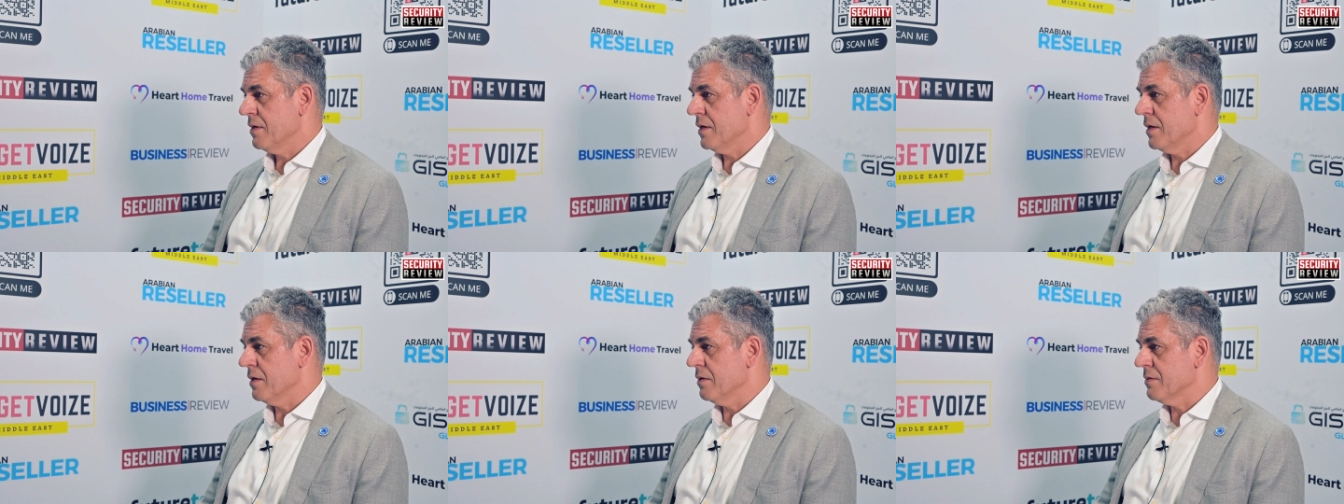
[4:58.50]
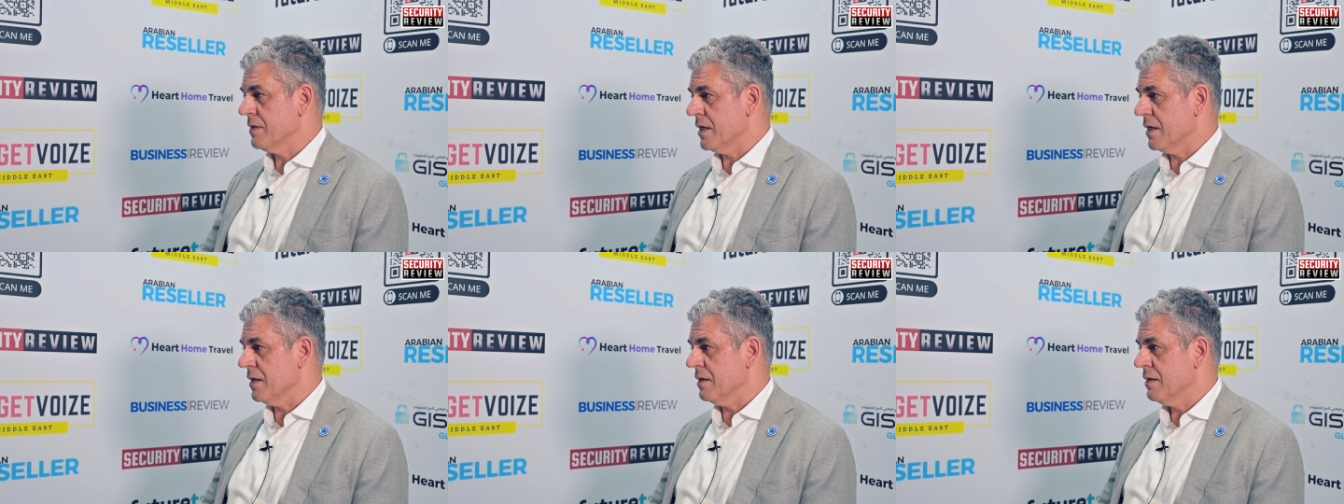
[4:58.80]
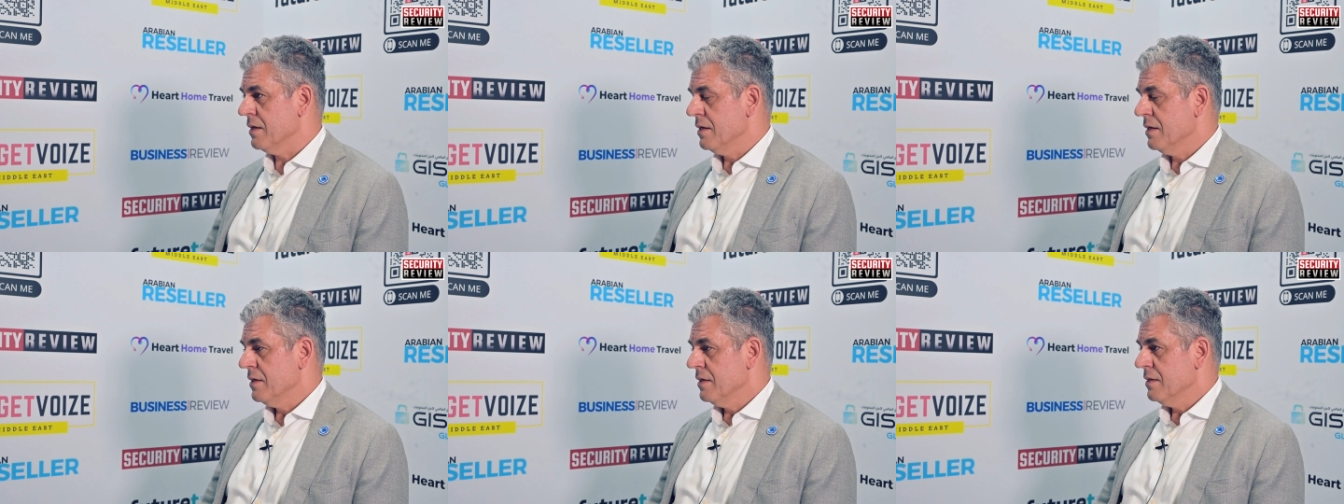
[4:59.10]
You know, the
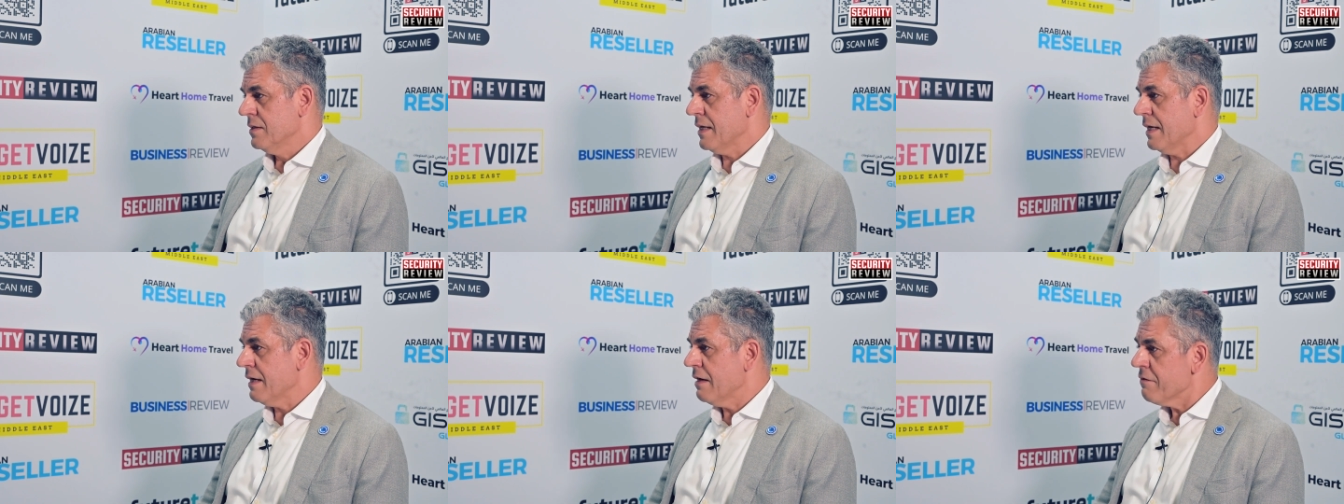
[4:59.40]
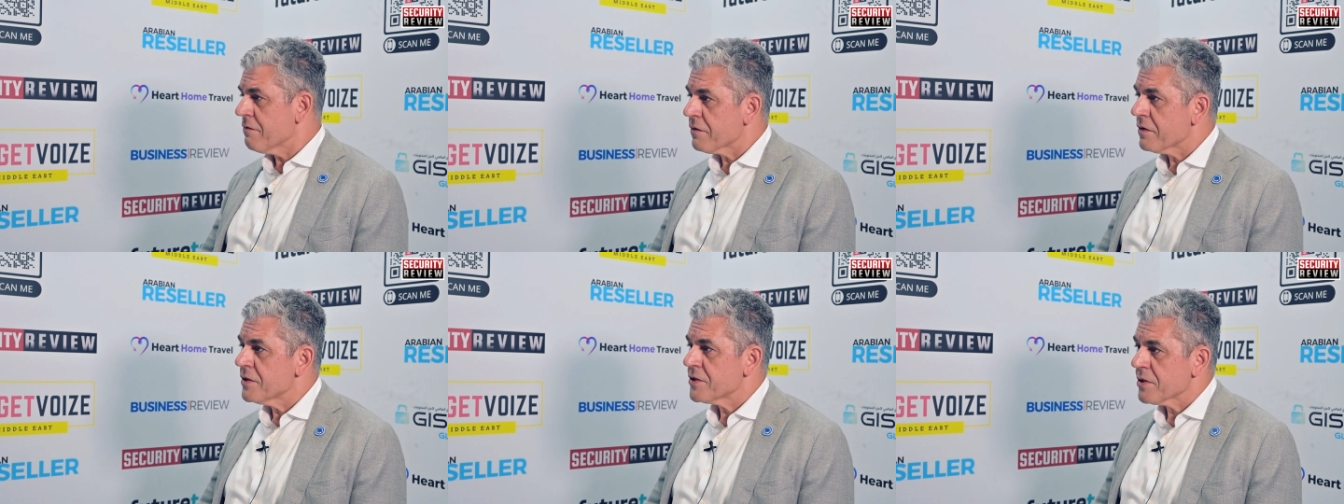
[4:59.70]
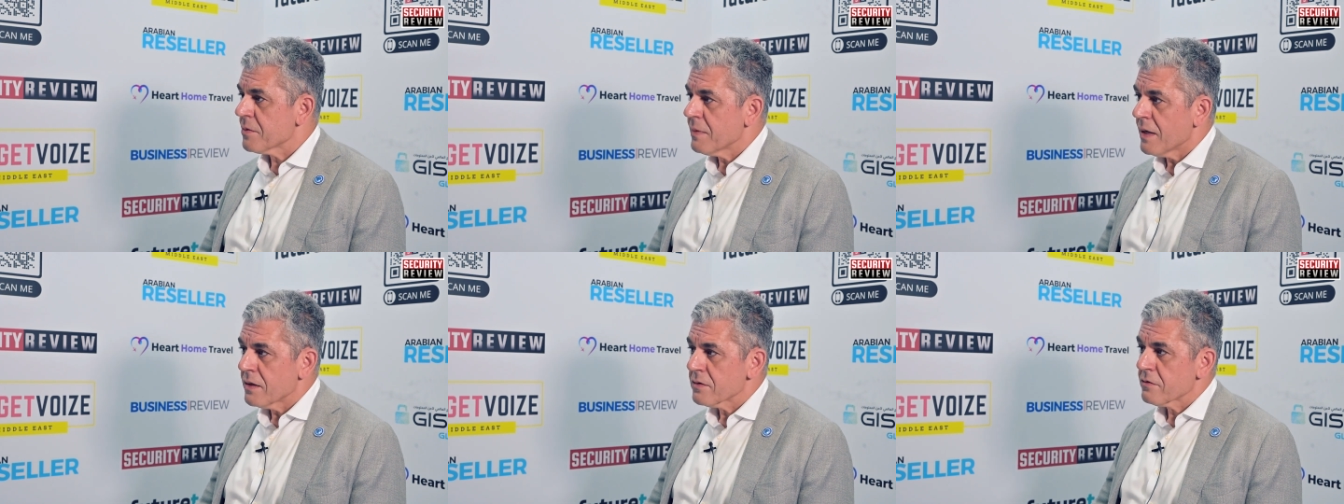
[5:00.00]
the
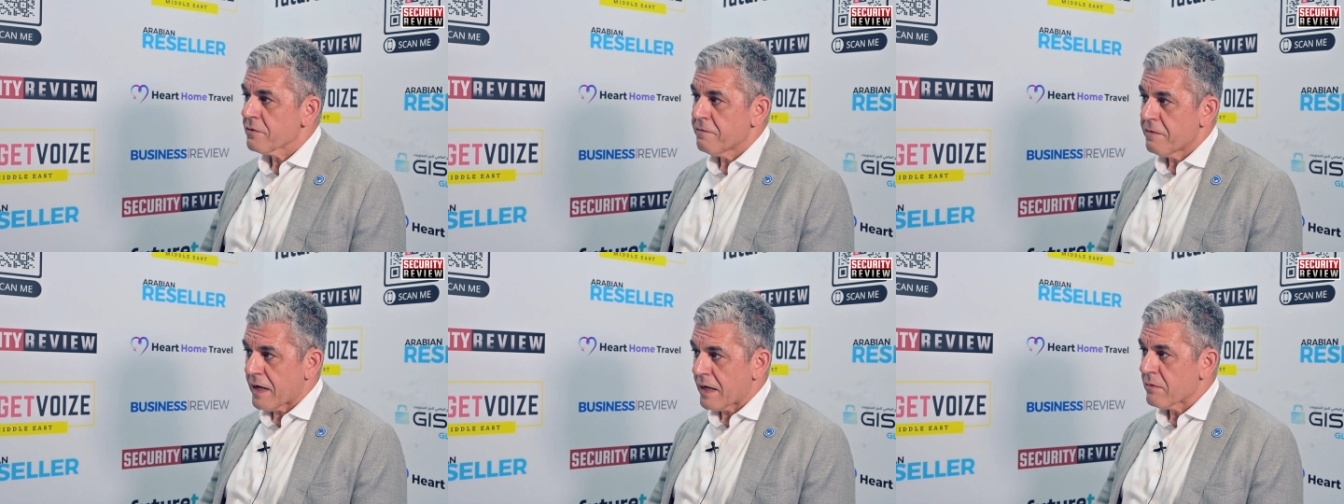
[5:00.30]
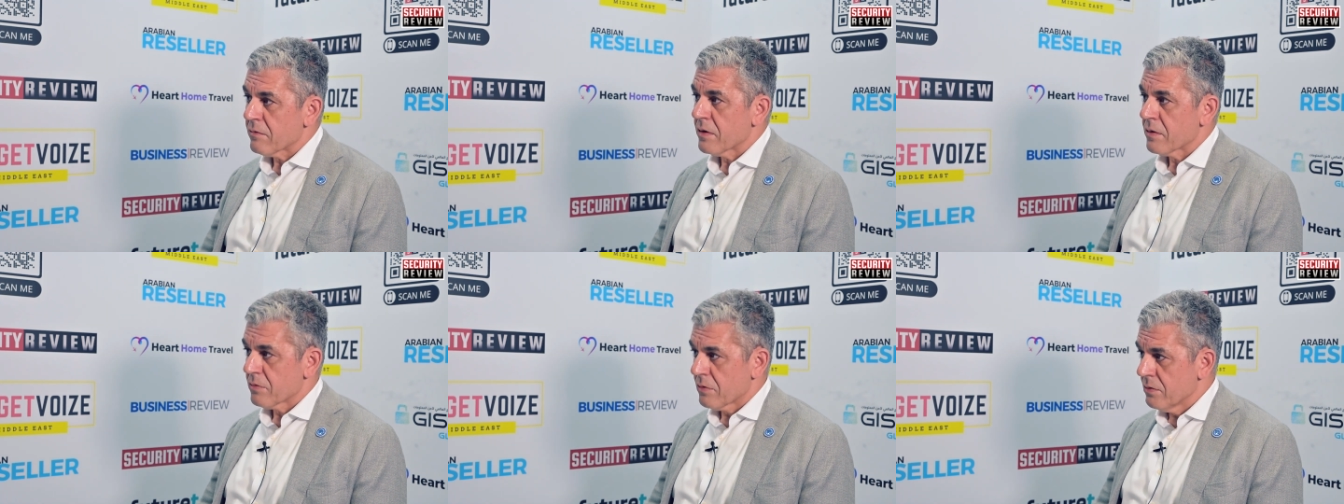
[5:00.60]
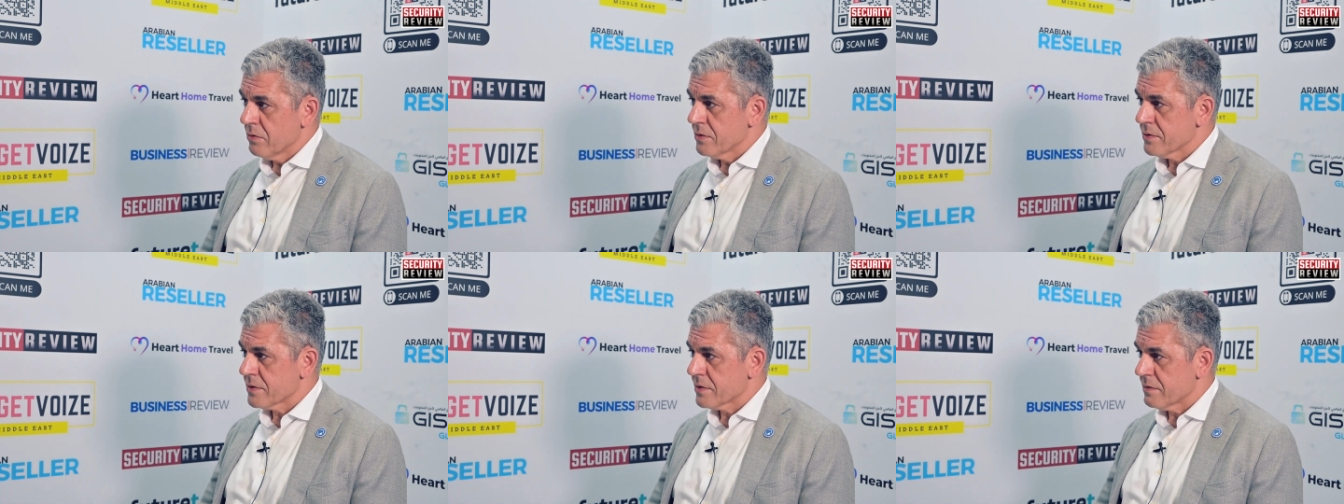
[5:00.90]
average amount of firewall
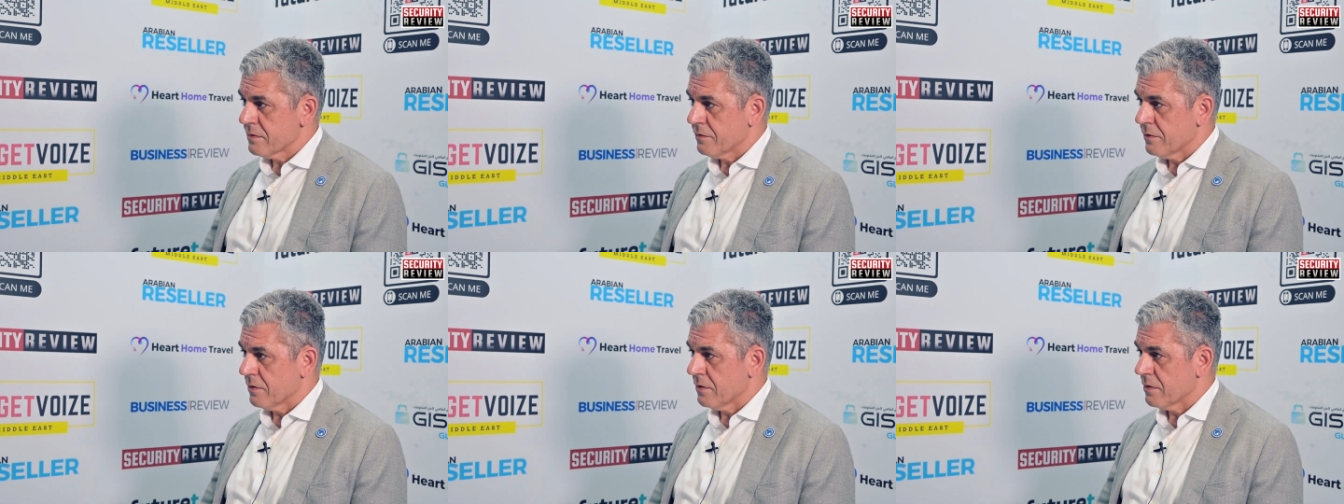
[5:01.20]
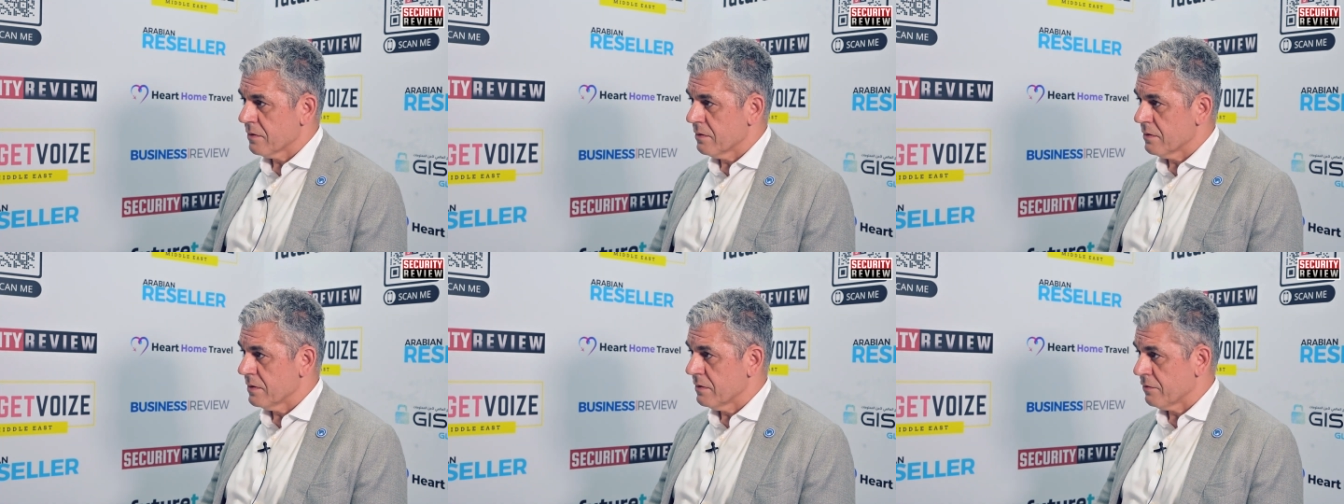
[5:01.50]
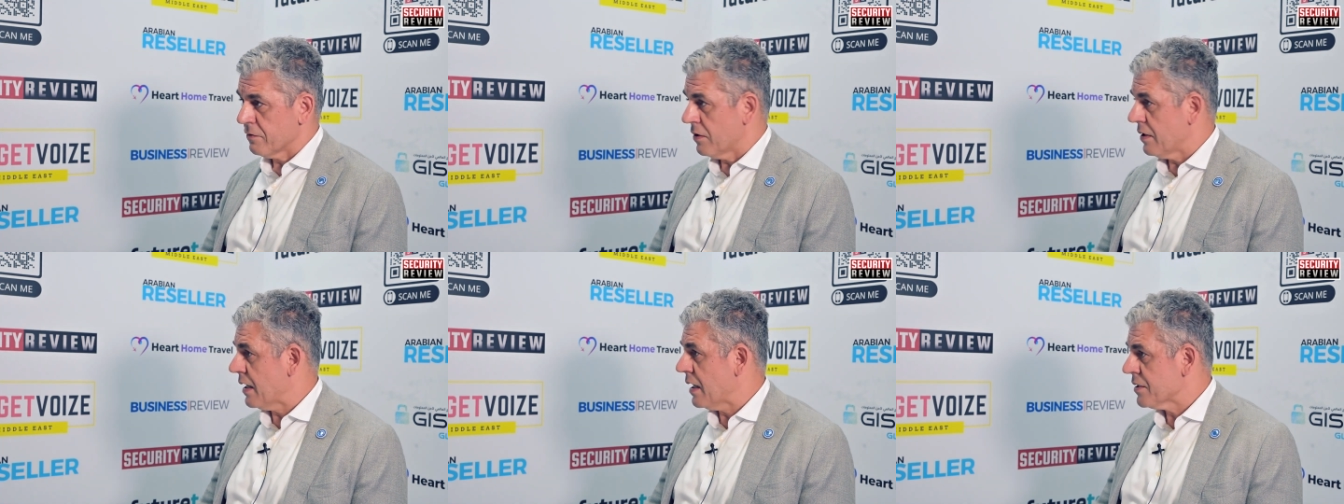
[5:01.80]
rules for,
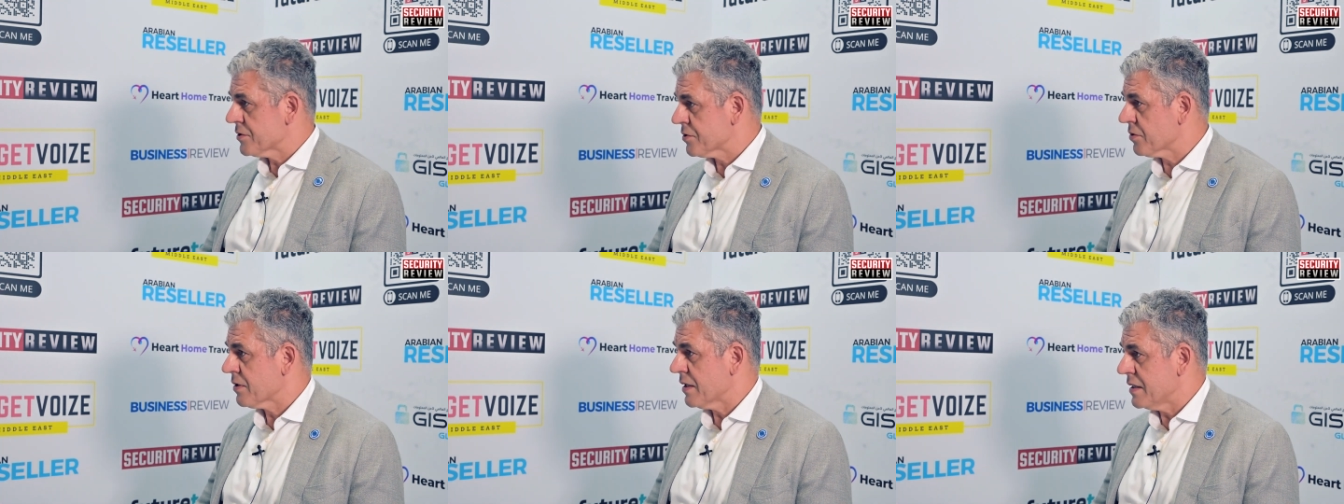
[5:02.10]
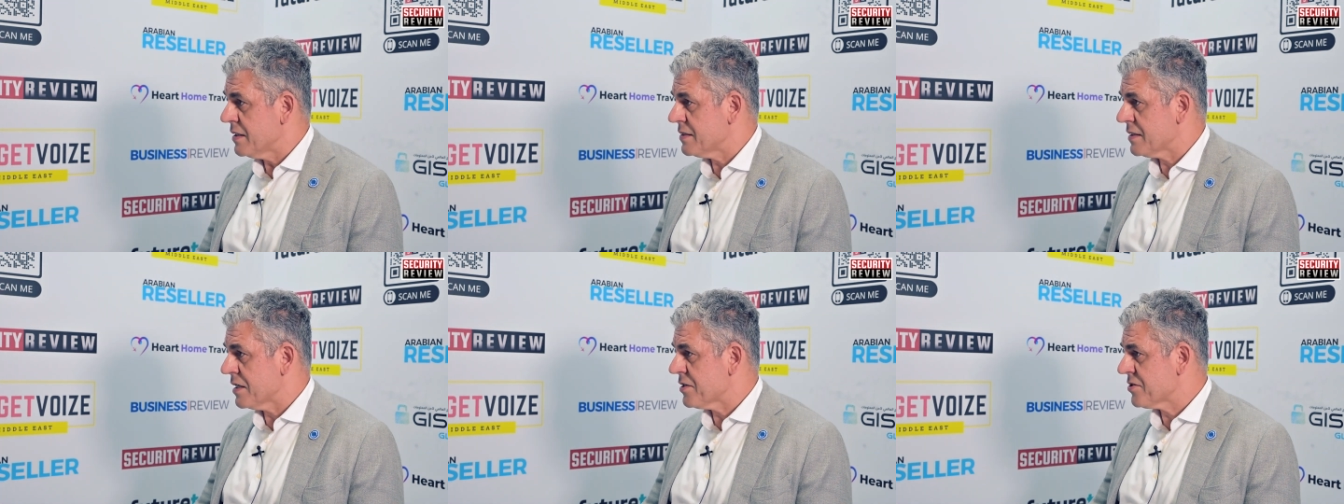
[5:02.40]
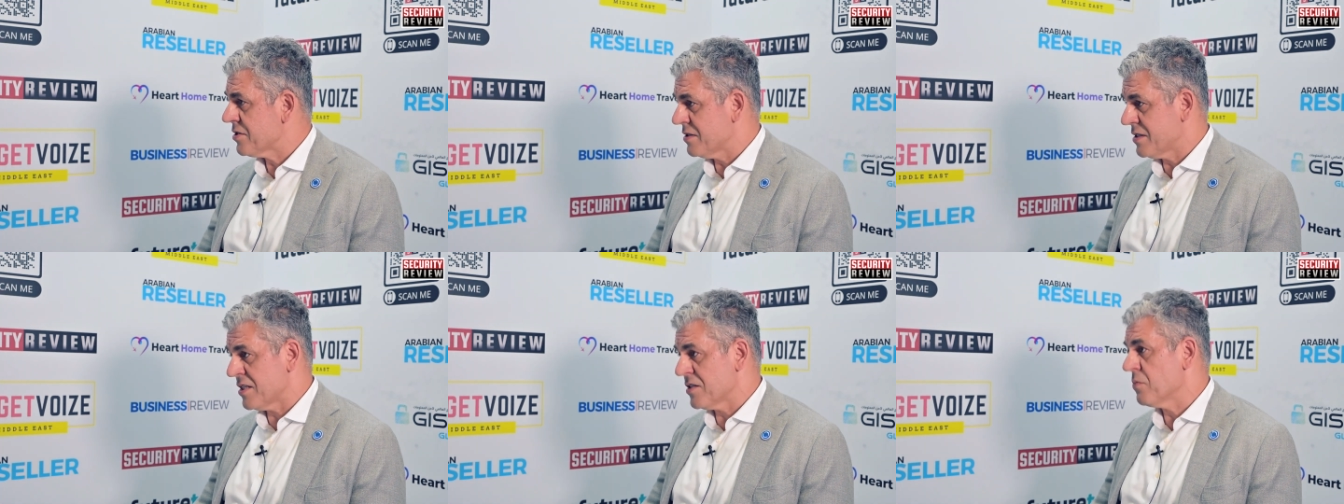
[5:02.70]
for large
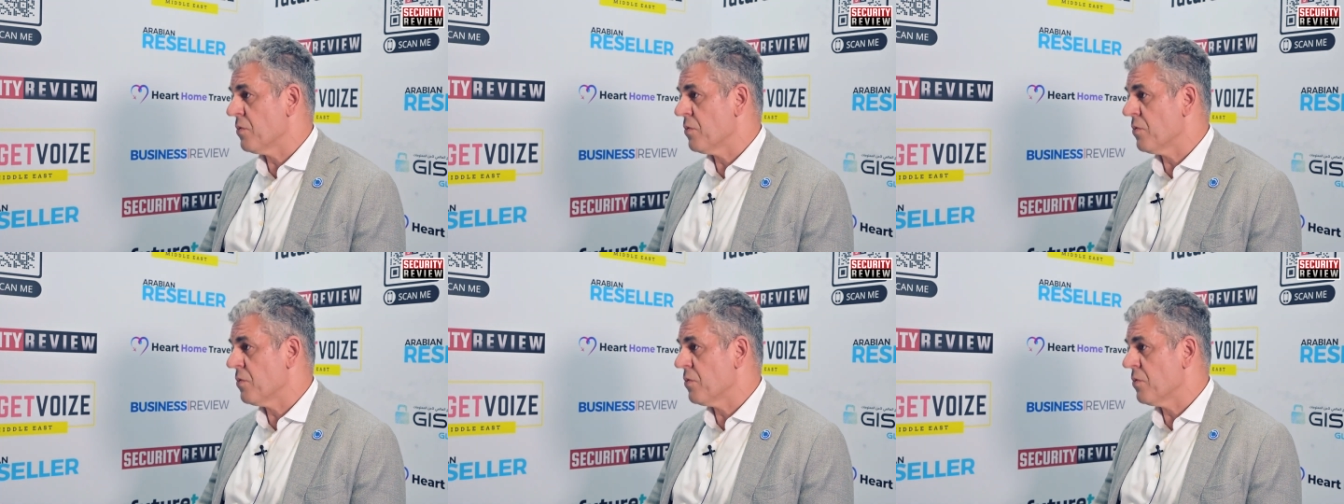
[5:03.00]
organizations